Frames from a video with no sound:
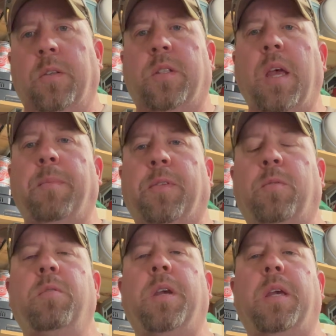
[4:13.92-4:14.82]
Step
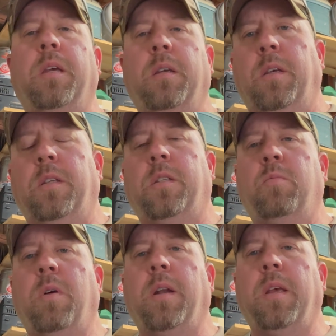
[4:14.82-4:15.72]
3 is you
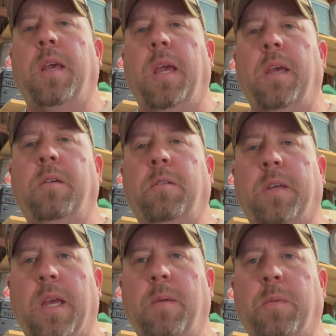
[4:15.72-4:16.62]
want to hang your
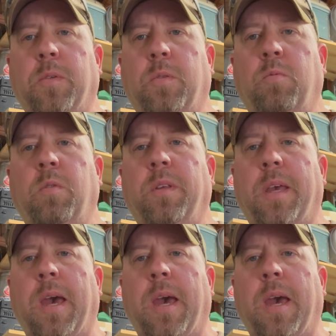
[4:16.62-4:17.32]
cameras really